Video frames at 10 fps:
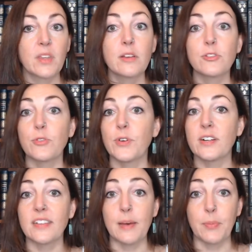So for
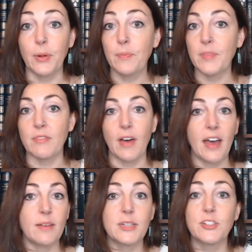example, if
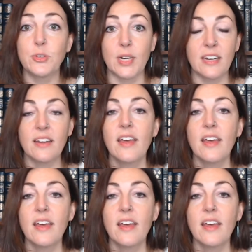I'm a student